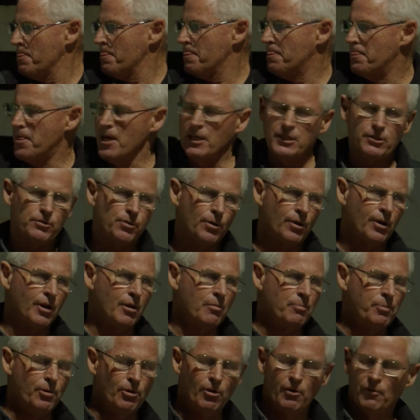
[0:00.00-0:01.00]
That's really
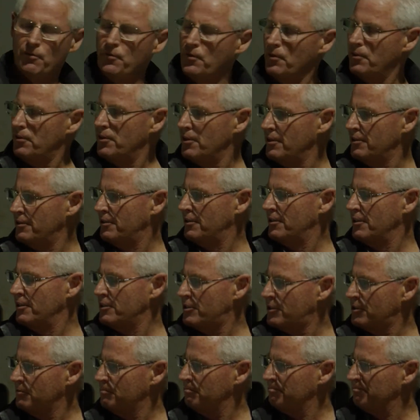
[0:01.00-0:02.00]
important.
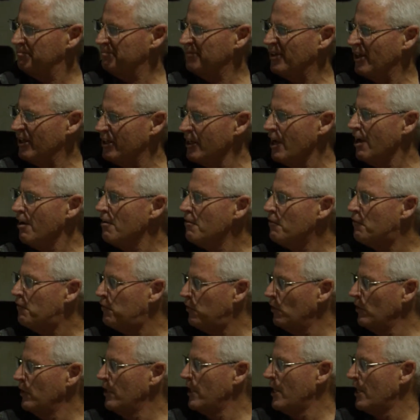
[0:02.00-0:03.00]
I don't
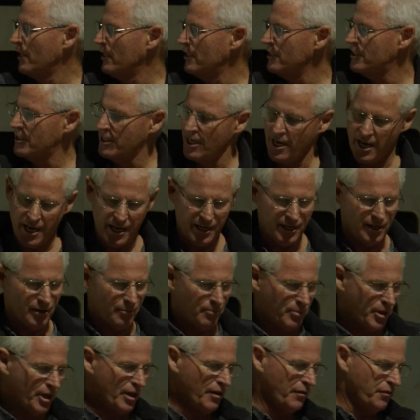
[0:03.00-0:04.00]
fully understand it,
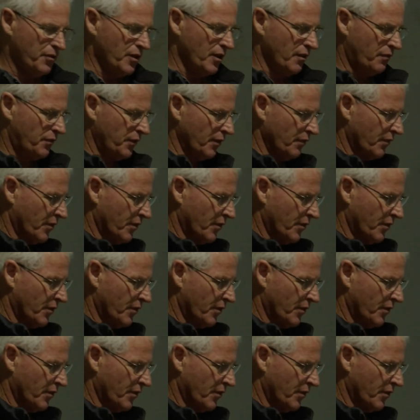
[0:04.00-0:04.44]
but if you've